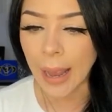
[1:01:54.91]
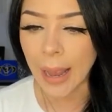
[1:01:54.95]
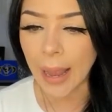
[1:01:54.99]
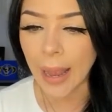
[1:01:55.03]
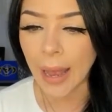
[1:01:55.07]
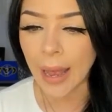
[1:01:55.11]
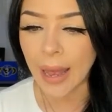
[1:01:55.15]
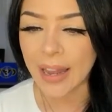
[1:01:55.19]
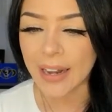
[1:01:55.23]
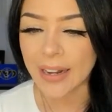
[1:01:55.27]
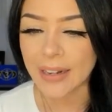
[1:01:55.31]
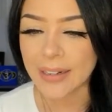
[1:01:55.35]

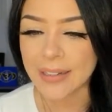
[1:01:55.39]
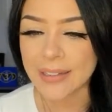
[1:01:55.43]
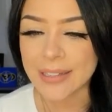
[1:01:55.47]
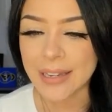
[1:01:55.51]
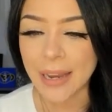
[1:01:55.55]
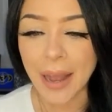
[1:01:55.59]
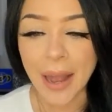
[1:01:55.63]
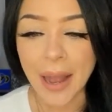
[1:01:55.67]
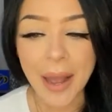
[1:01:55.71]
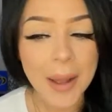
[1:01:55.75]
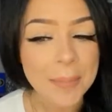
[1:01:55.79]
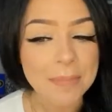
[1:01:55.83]
And
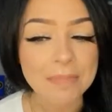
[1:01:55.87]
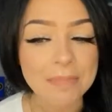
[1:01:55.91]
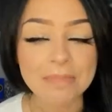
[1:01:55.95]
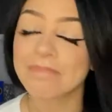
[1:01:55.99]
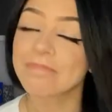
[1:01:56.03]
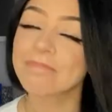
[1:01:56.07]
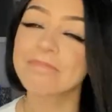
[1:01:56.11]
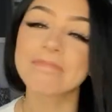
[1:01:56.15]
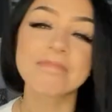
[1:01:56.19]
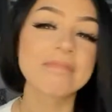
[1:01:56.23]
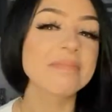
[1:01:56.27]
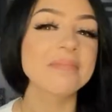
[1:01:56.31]
yeah,
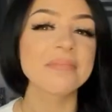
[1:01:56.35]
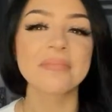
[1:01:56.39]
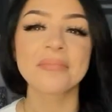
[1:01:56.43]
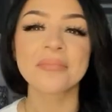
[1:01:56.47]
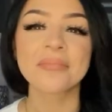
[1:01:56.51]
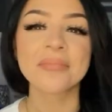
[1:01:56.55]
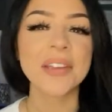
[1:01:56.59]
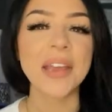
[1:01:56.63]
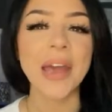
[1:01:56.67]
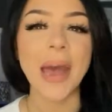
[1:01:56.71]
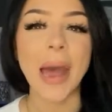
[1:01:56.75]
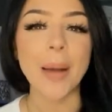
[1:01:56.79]

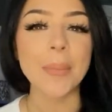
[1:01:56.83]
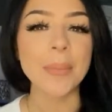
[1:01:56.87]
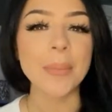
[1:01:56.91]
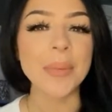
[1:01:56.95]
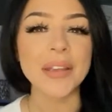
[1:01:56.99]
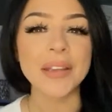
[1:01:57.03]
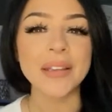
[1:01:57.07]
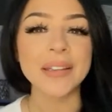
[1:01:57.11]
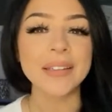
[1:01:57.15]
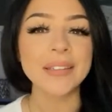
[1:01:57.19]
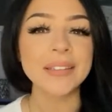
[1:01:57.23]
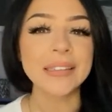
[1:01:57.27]

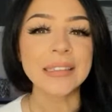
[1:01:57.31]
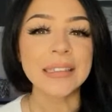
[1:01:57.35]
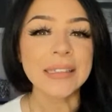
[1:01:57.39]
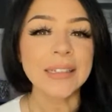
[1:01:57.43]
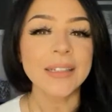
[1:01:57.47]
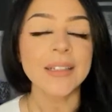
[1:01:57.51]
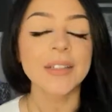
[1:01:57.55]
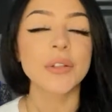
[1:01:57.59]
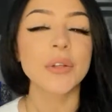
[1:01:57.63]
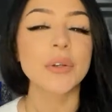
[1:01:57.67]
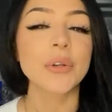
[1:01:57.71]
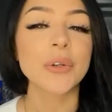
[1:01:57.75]
happy
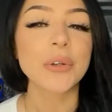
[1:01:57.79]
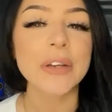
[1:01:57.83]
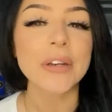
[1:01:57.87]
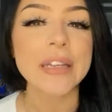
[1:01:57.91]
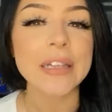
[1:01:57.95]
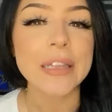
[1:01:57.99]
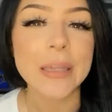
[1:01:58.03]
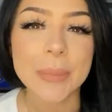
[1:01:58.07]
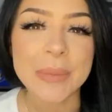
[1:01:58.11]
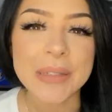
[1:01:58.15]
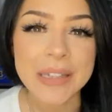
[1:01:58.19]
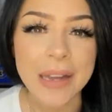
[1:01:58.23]
lunar
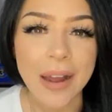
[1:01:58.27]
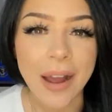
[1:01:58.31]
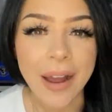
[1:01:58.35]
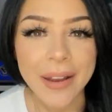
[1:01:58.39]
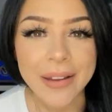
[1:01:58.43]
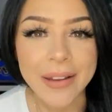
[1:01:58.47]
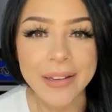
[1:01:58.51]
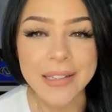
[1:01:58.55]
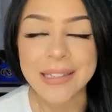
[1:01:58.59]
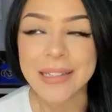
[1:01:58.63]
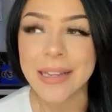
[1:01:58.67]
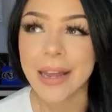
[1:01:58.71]
eclipse,
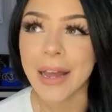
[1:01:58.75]
guys.